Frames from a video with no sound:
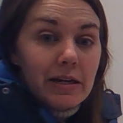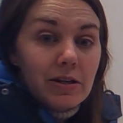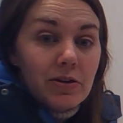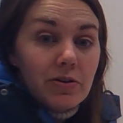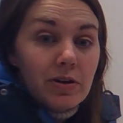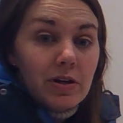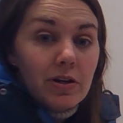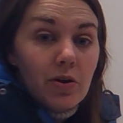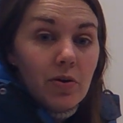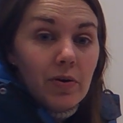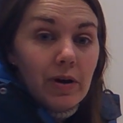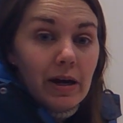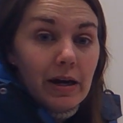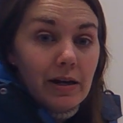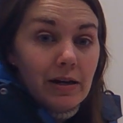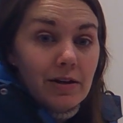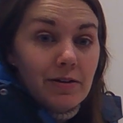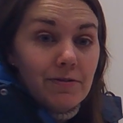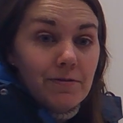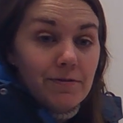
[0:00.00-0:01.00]
And you can go
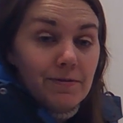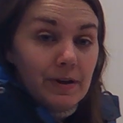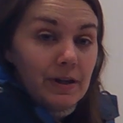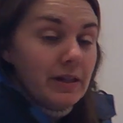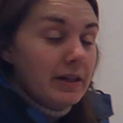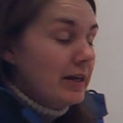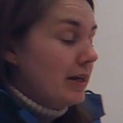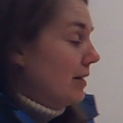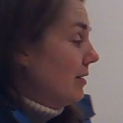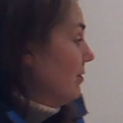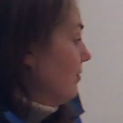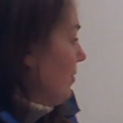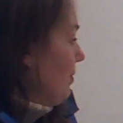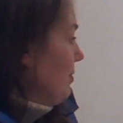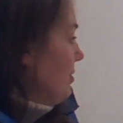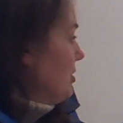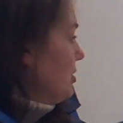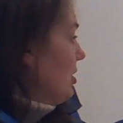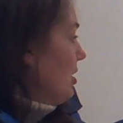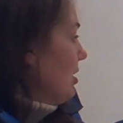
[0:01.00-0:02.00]
ahead and fill in from
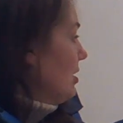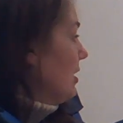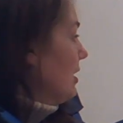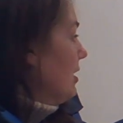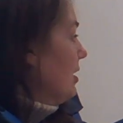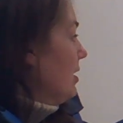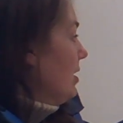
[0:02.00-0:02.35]
the chart.